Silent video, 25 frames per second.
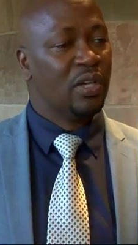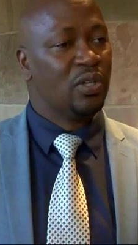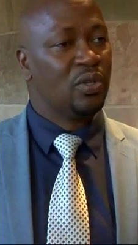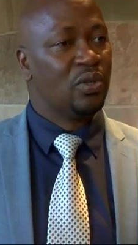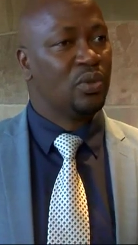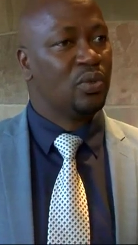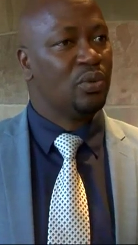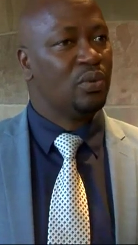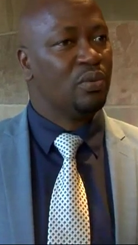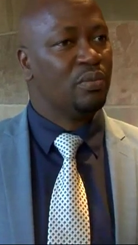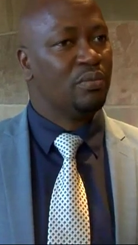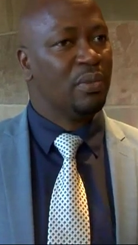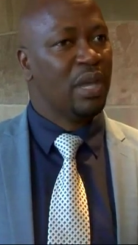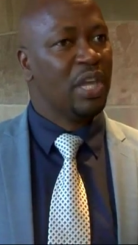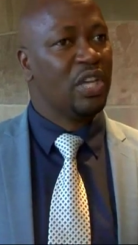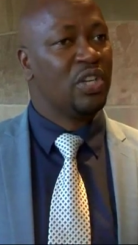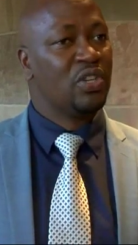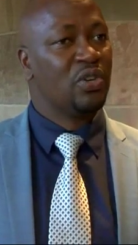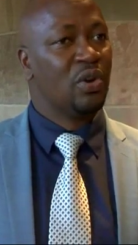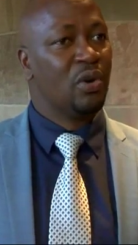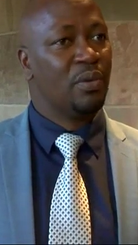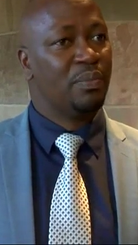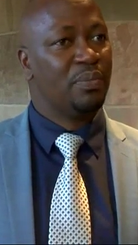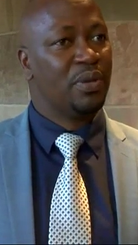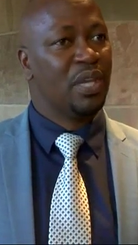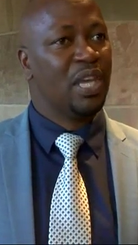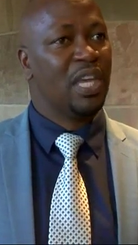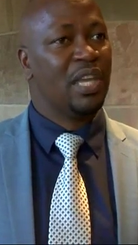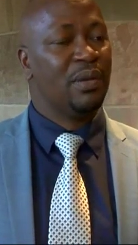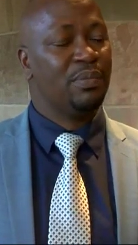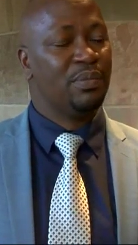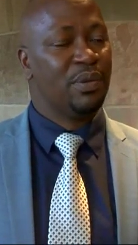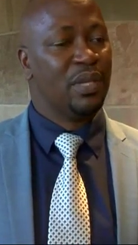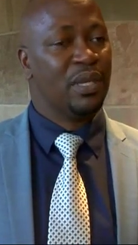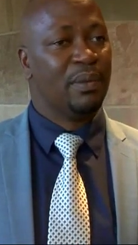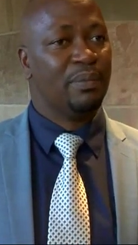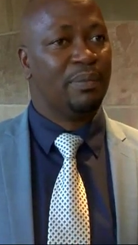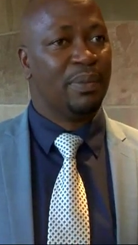to make sure
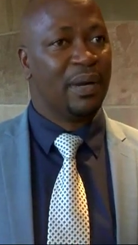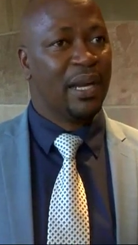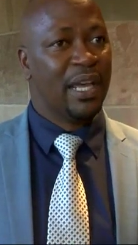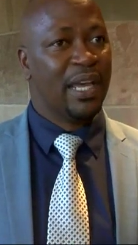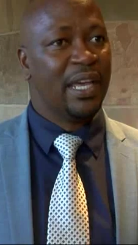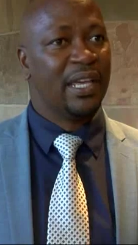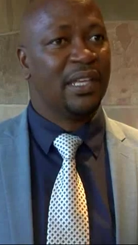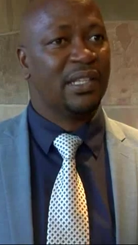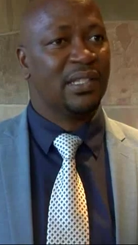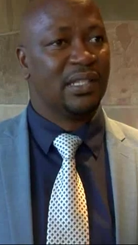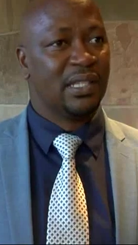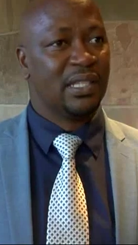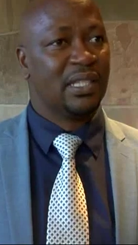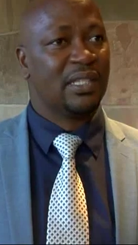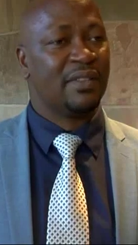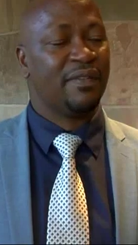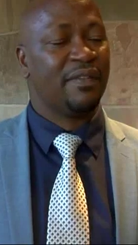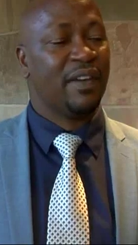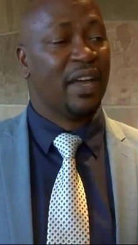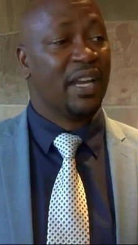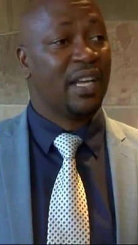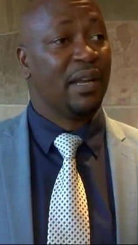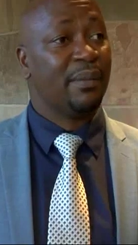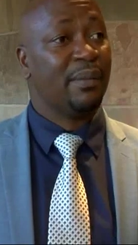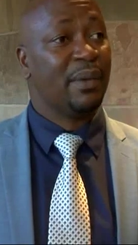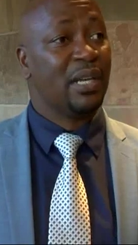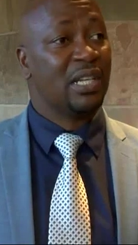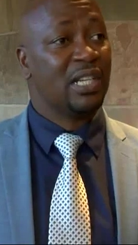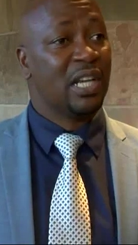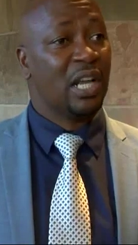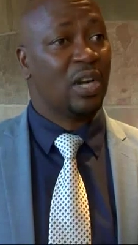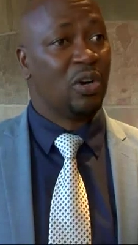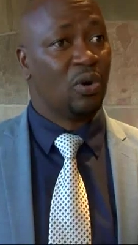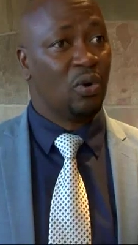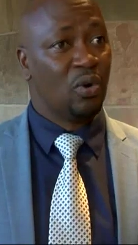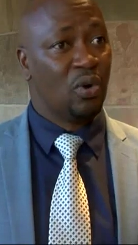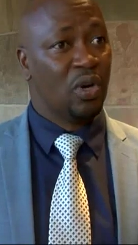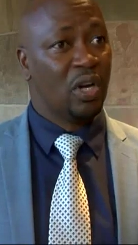PAP plays its
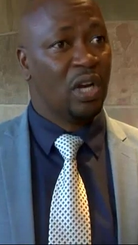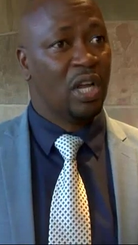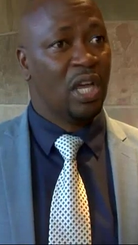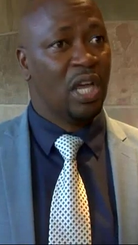fundamental role.